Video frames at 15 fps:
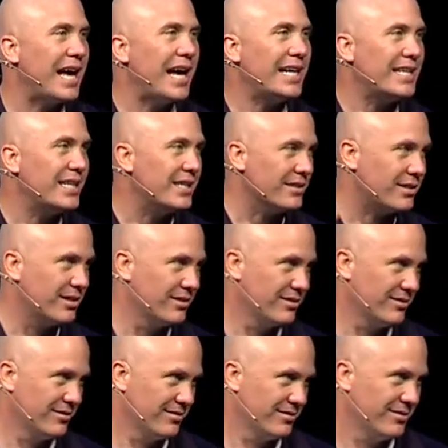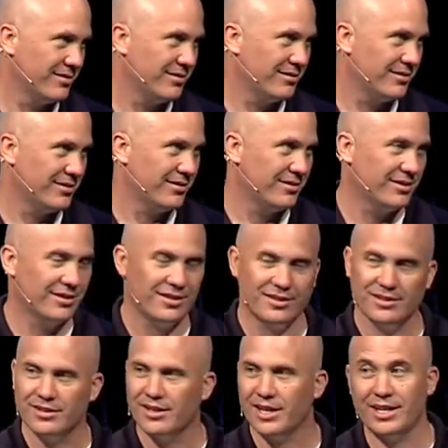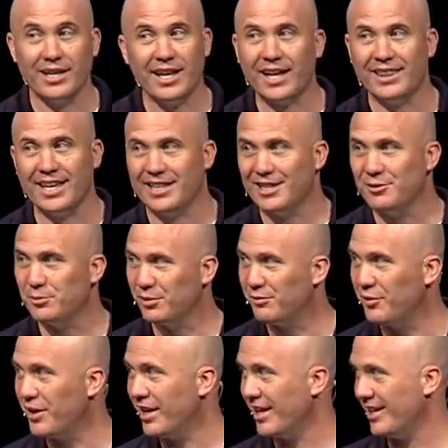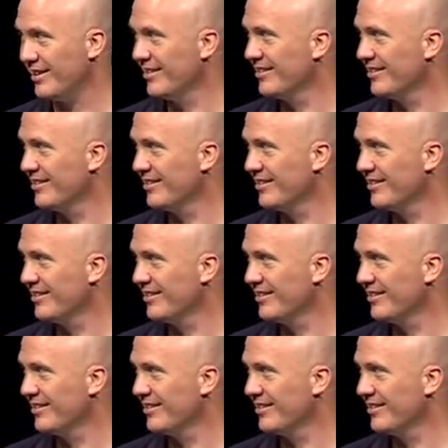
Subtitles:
I didn't. I did not think this was funny.